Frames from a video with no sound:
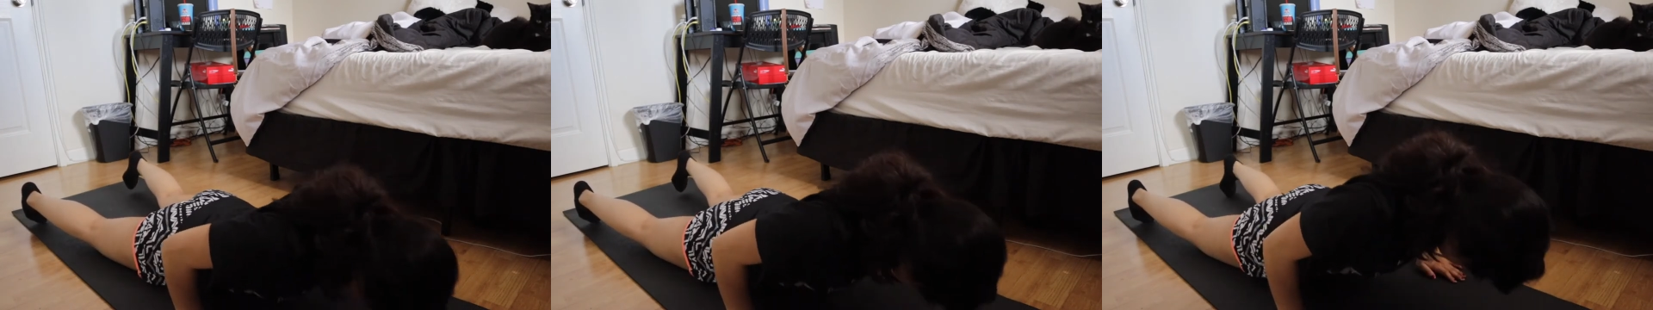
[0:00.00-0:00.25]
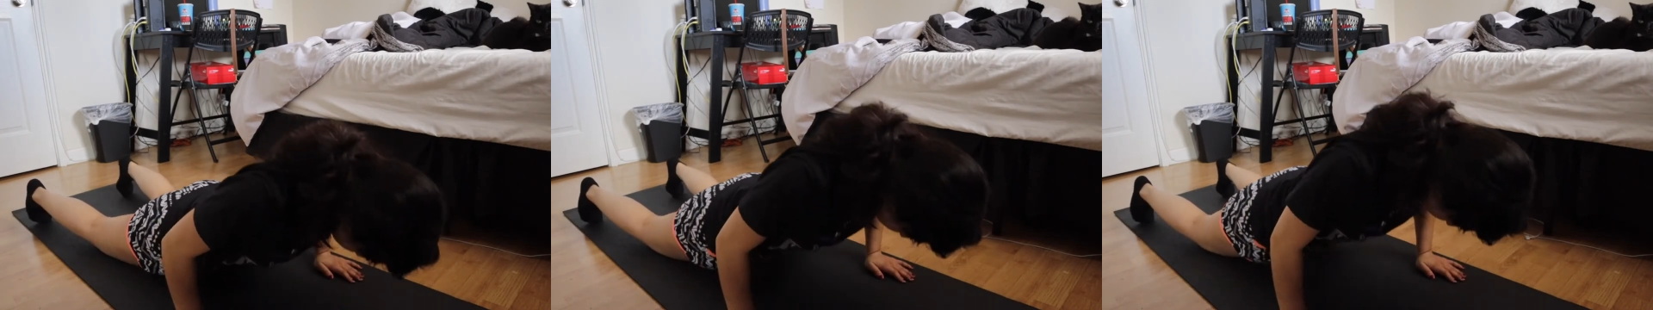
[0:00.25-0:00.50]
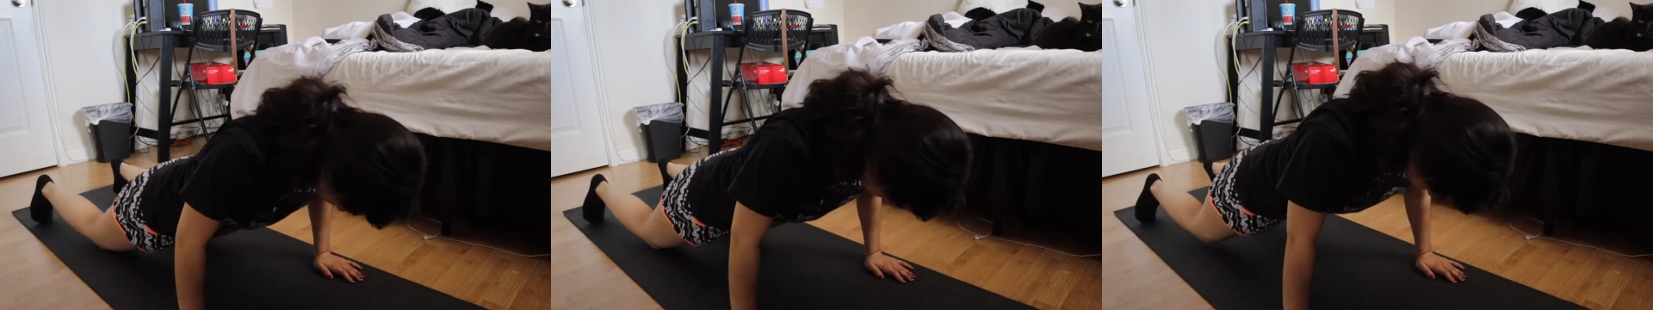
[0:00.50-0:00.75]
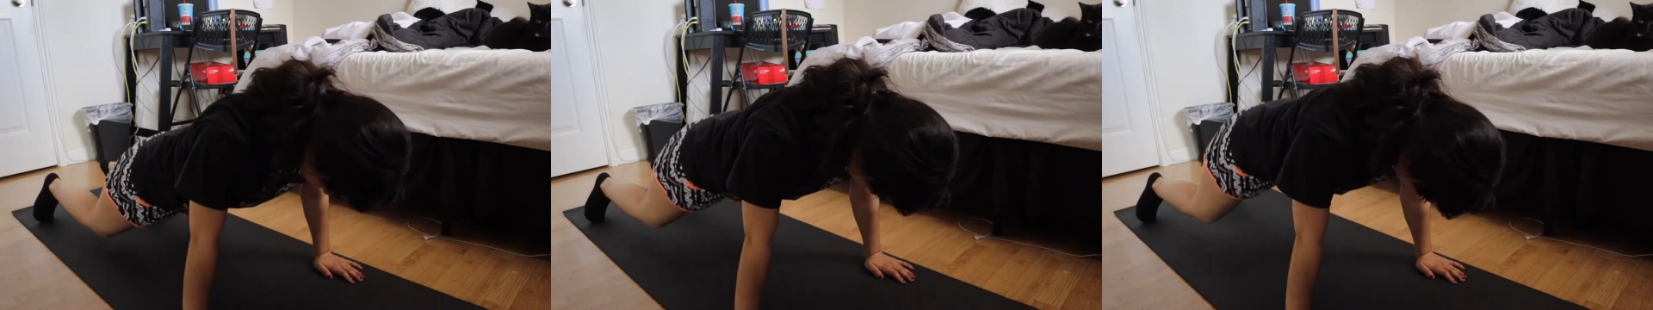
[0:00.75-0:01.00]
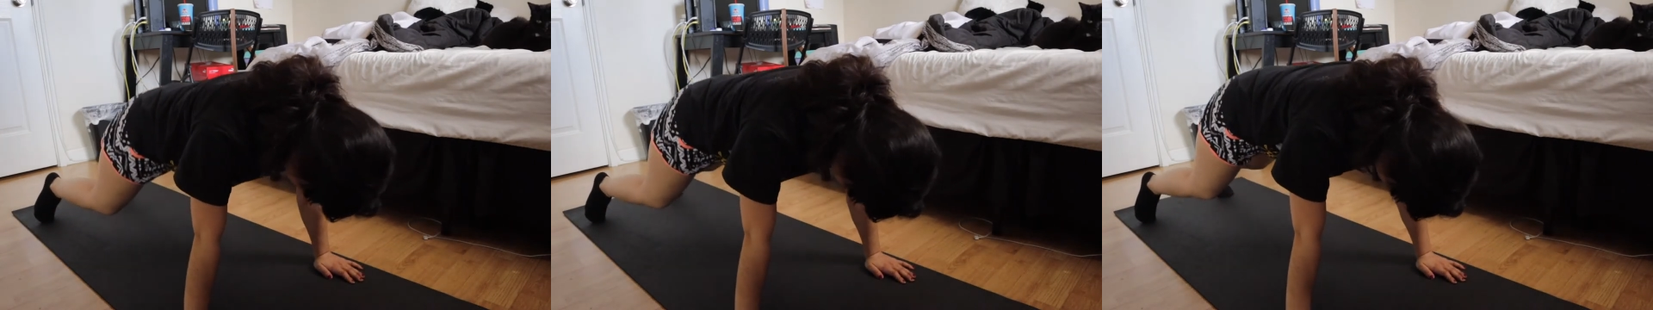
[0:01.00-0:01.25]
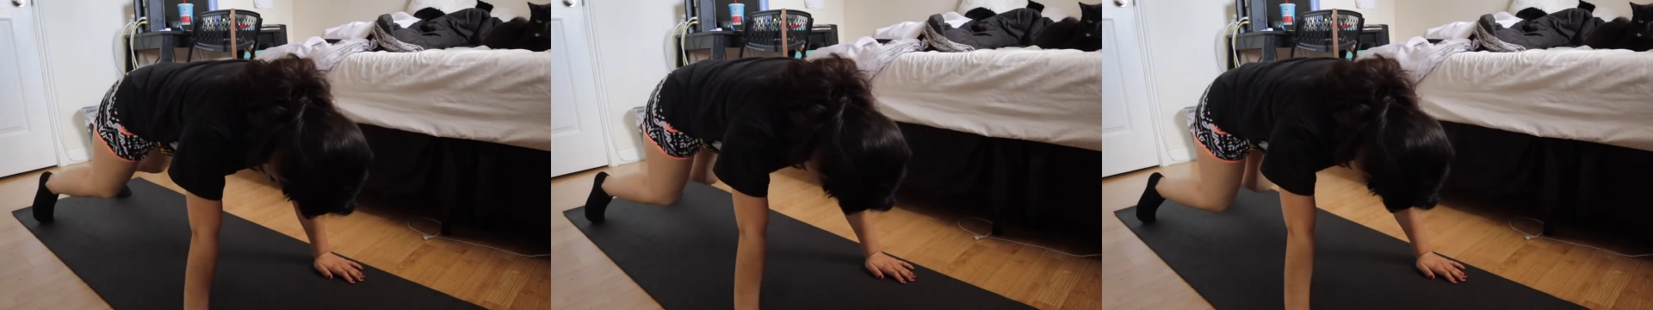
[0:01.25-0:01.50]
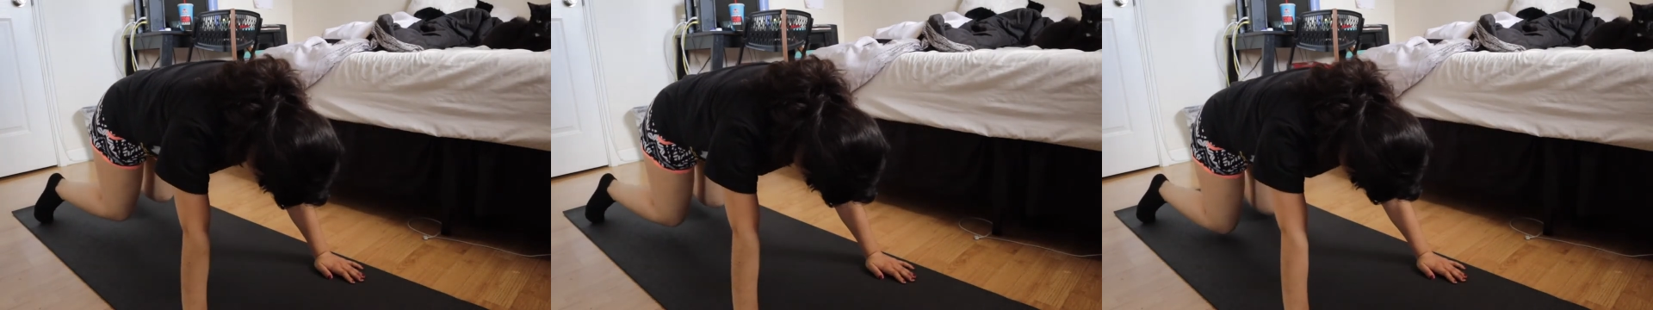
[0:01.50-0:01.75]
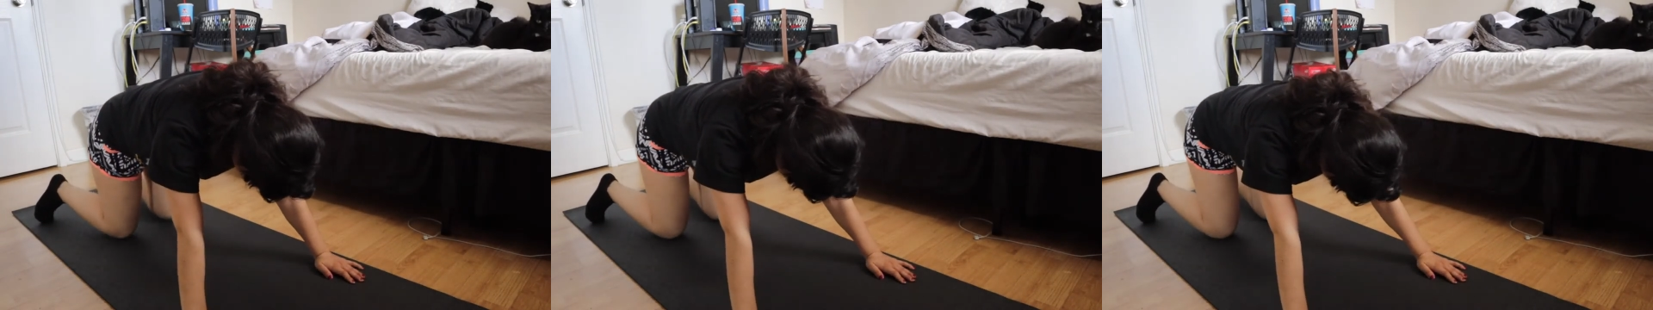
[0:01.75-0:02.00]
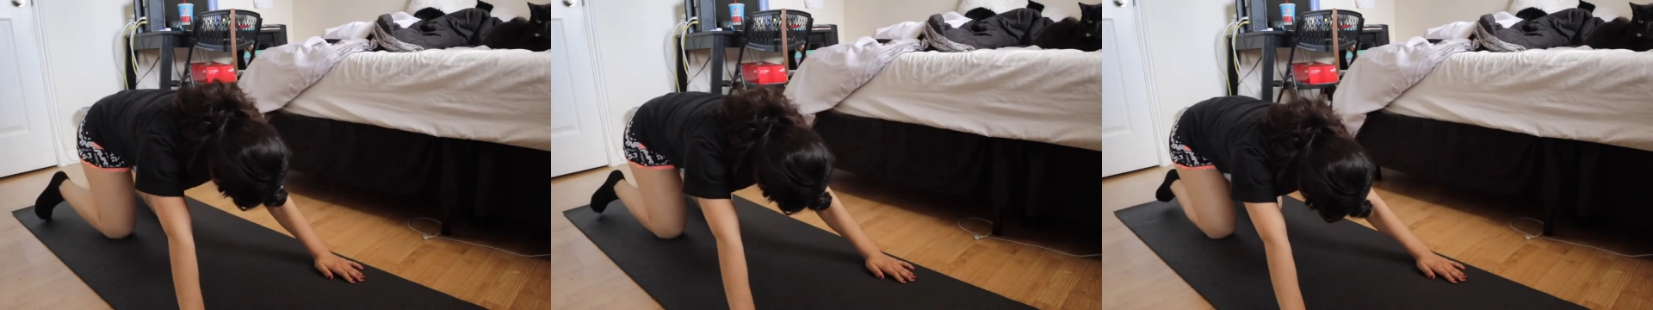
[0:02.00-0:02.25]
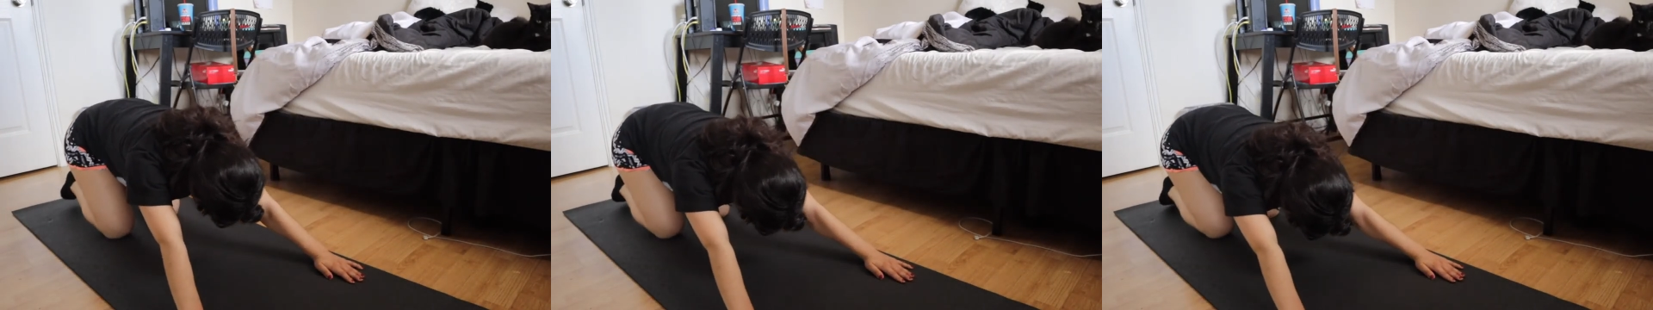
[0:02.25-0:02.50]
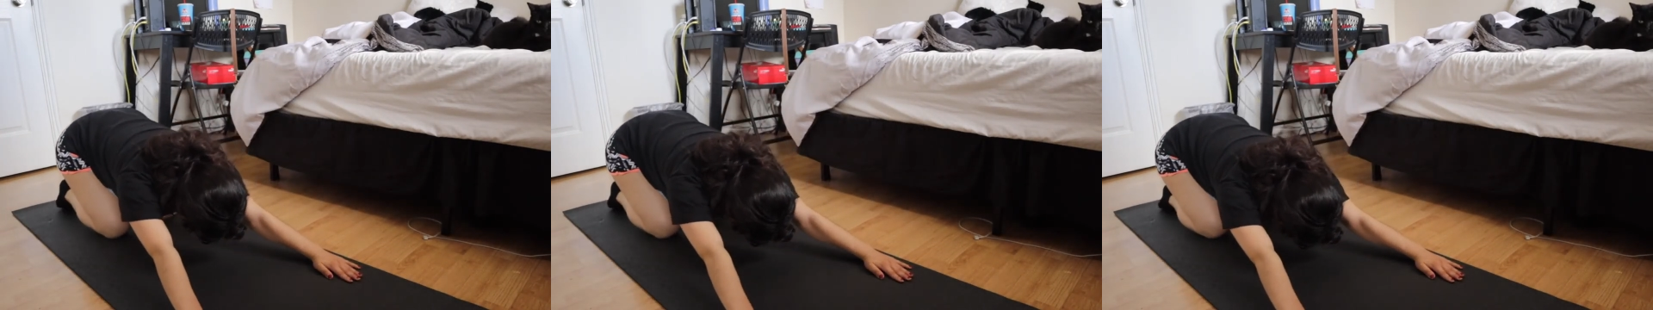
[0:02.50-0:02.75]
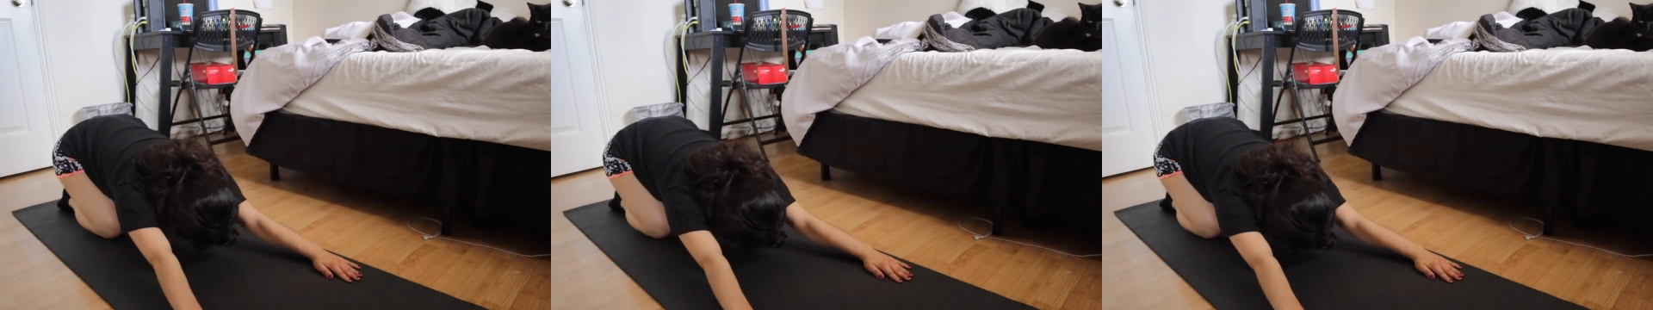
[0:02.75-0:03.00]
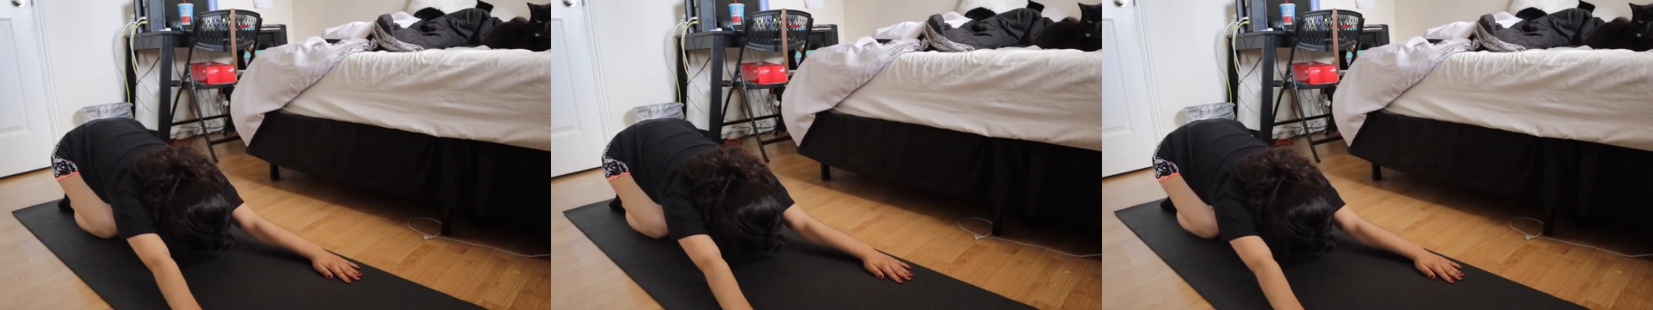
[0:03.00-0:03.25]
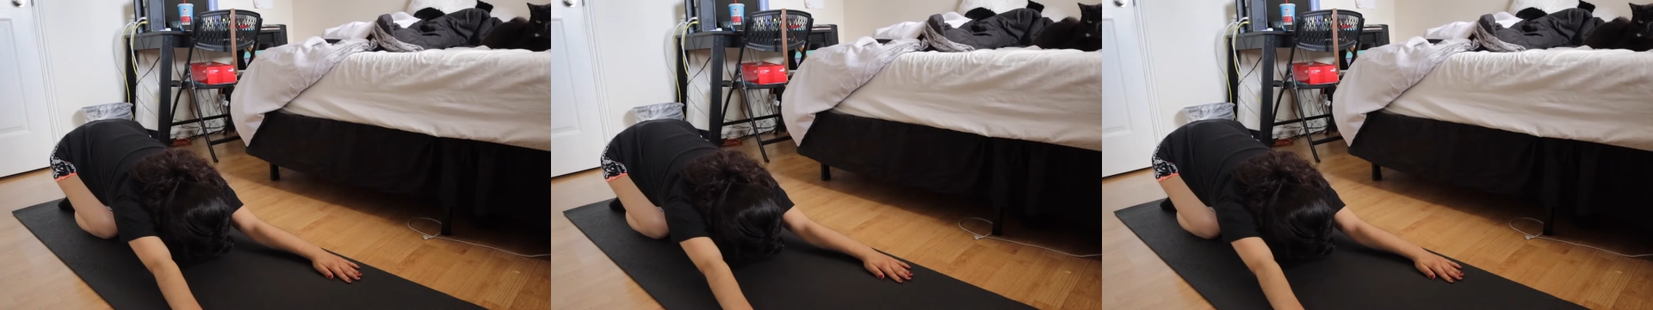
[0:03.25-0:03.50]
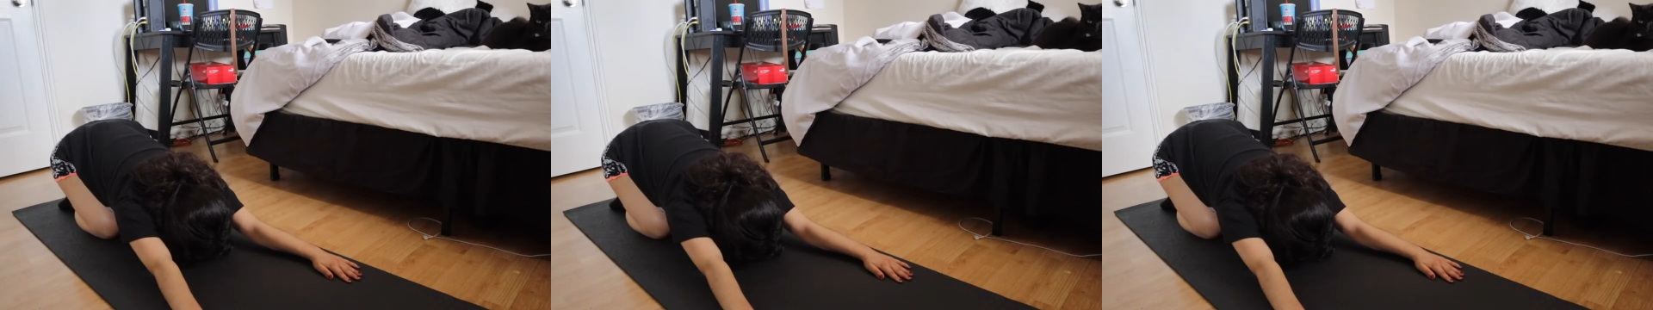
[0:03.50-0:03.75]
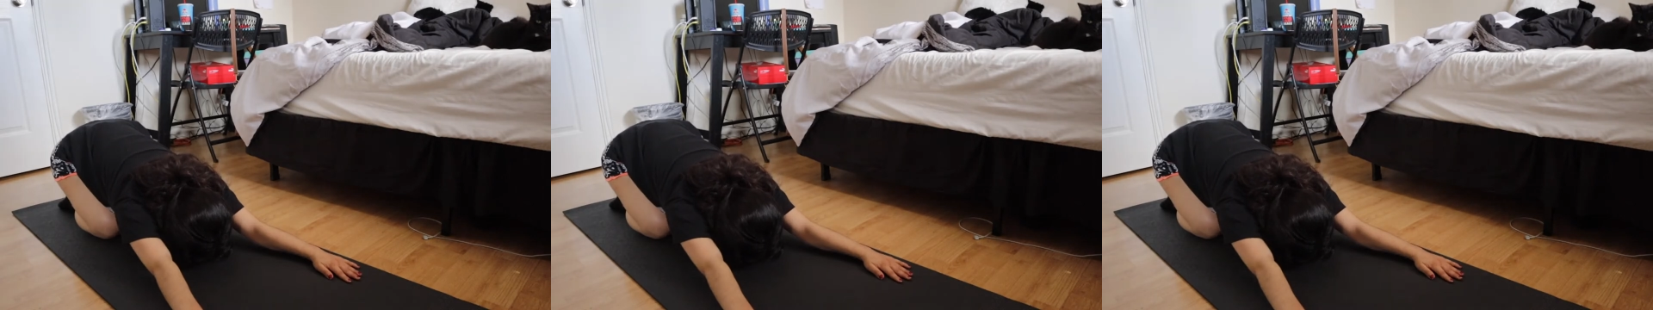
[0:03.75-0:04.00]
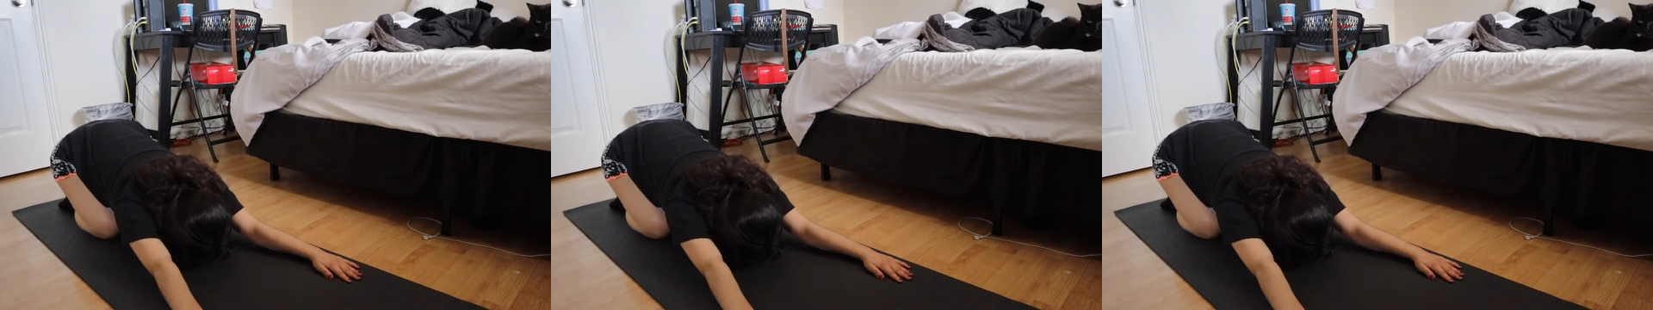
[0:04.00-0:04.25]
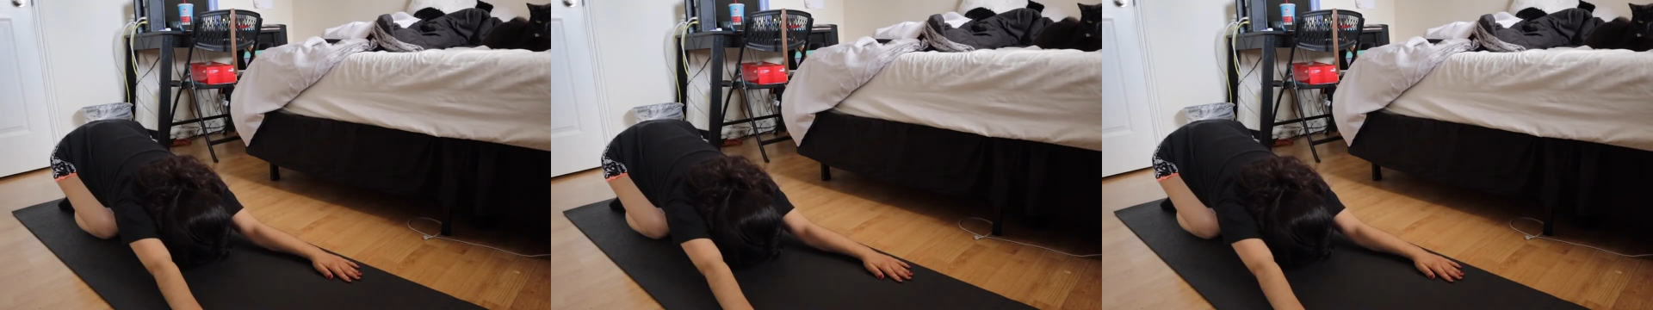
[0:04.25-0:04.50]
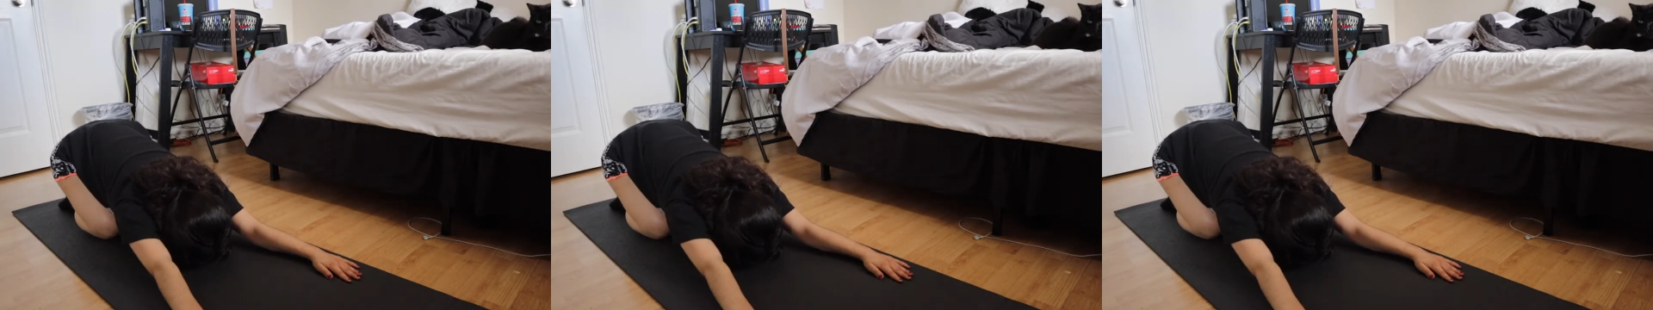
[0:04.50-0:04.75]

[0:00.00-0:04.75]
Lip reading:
(no speaker visible)